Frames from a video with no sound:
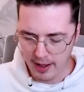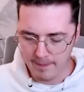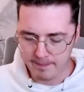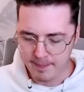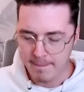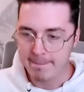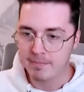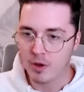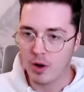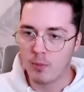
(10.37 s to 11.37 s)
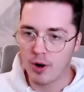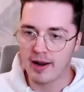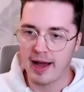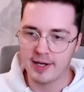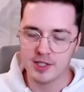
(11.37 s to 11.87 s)
On one
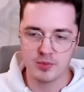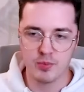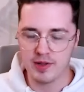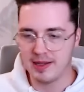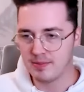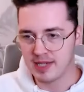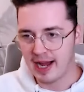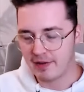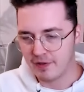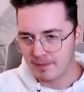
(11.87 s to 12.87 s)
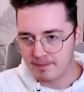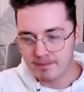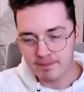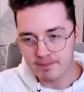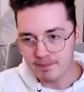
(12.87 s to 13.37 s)
hand, we seem to have
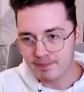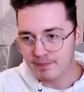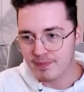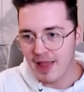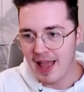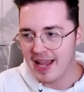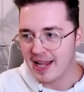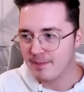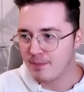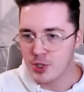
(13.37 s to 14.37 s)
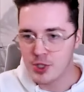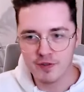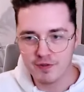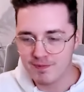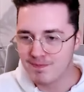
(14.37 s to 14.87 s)
a bunch
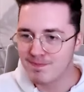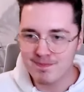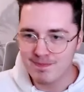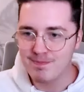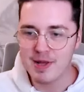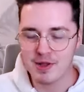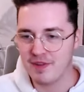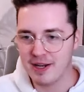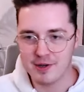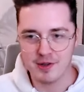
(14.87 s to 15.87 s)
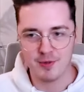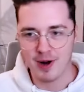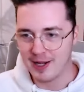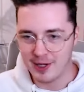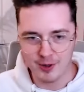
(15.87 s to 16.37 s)
of misfits,
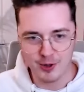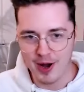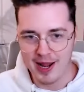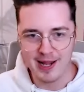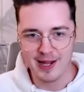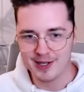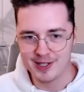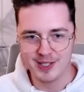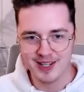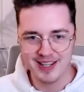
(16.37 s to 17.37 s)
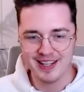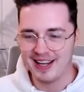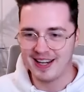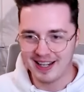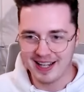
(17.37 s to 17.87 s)
right? You know, Craig and
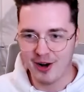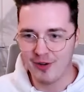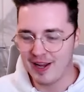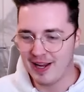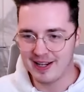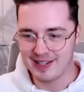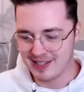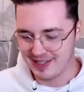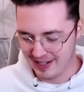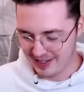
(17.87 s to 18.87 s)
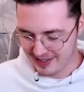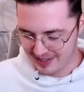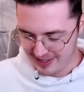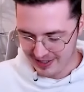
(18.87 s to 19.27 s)
Calvin and